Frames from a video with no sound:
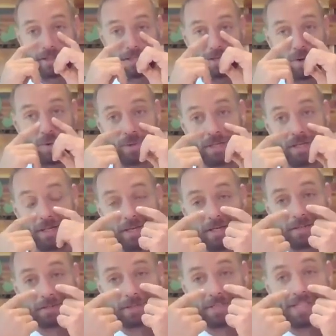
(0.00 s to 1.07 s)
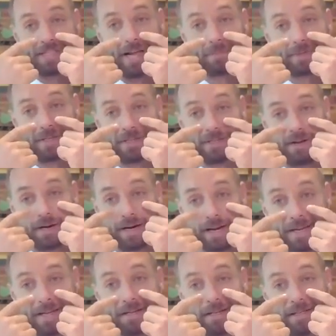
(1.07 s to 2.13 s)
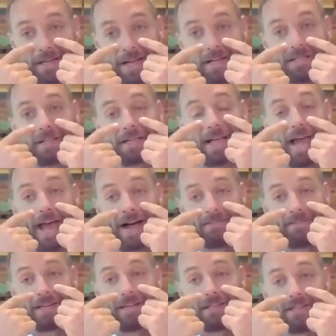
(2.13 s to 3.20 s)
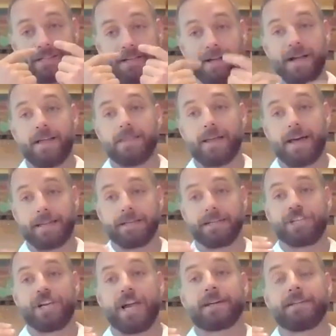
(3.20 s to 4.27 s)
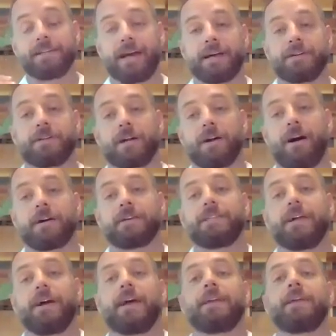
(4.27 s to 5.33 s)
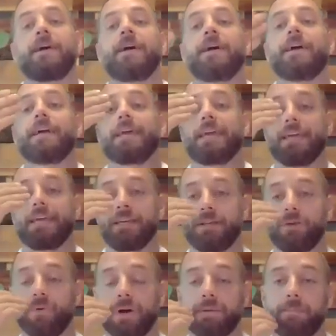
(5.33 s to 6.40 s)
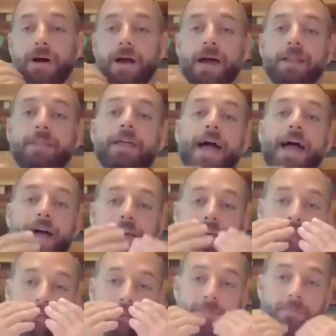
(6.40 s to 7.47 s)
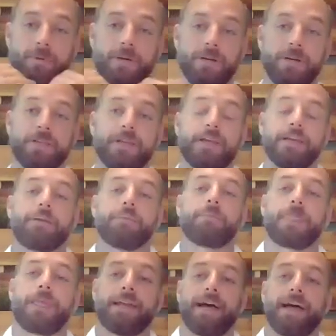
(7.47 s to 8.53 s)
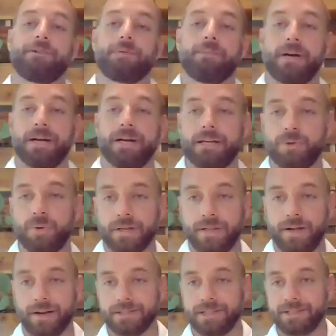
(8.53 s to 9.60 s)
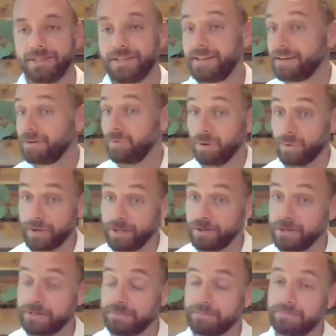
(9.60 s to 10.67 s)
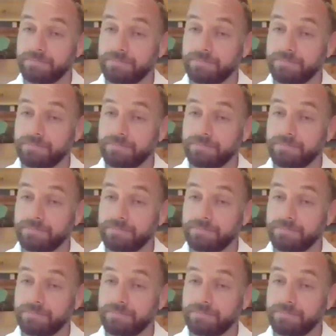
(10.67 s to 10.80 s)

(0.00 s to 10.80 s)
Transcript: the only receptors are in our nasal cavities that inject nitric oxide into our breath as we breathe in and as we bring it into our lungs. What we use